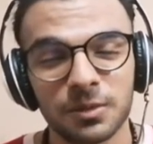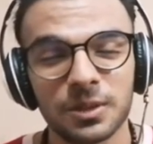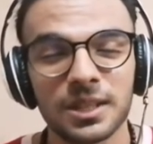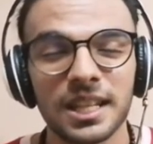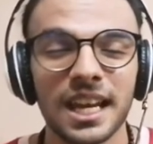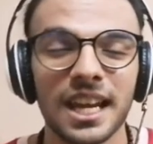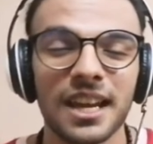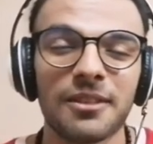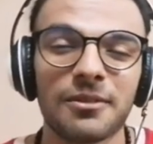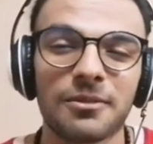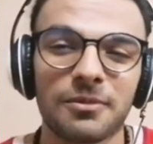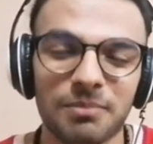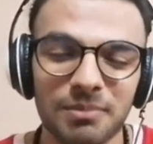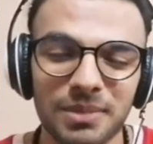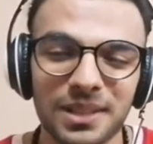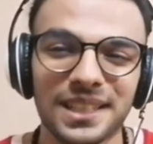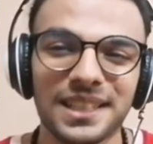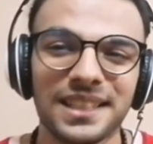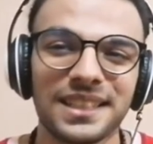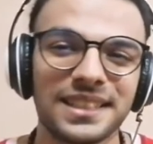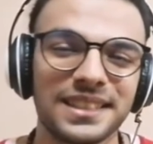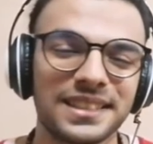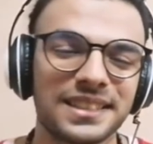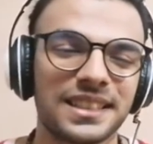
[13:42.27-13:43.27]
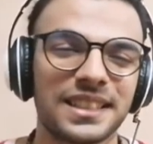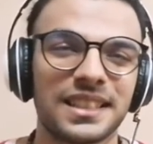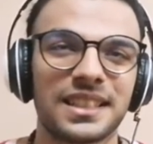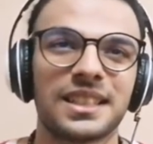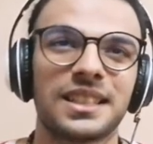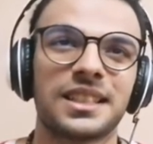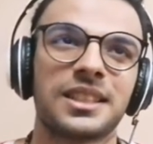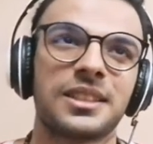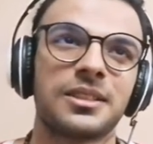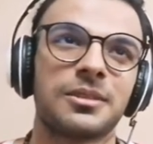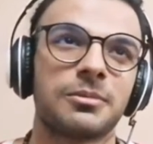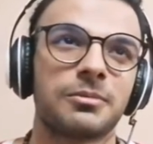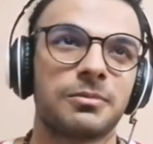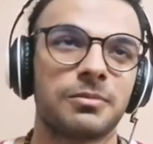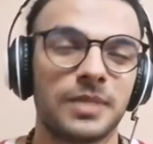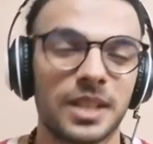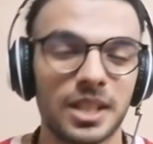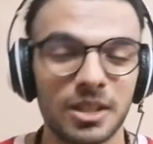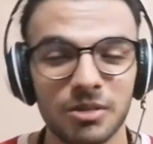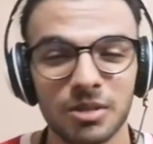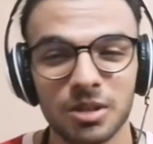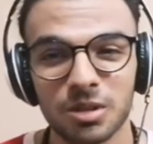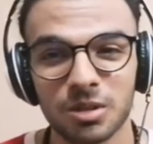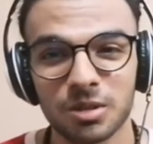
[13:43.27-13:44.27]
would have been
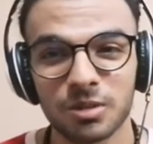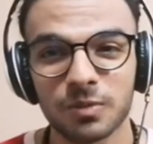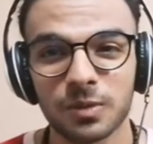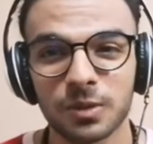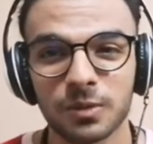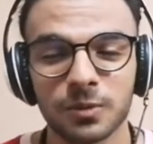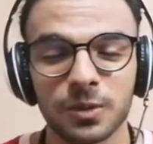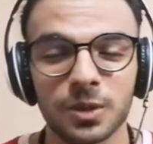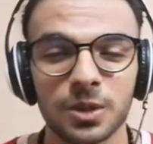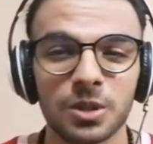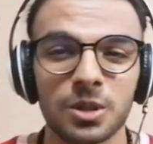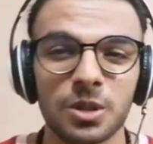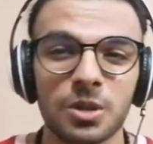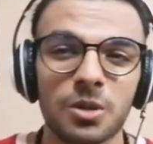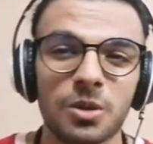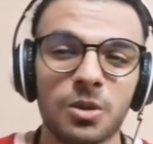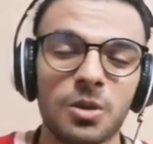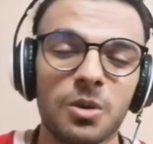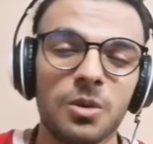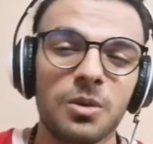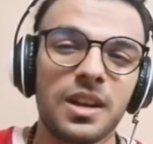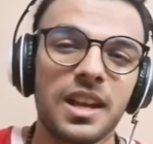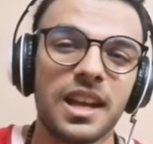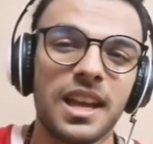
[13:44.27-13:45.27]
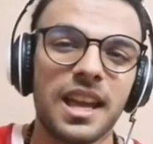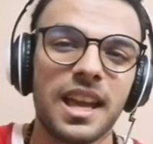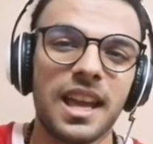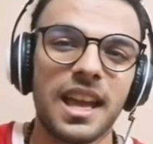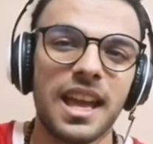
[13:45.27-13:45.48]
very useful for you.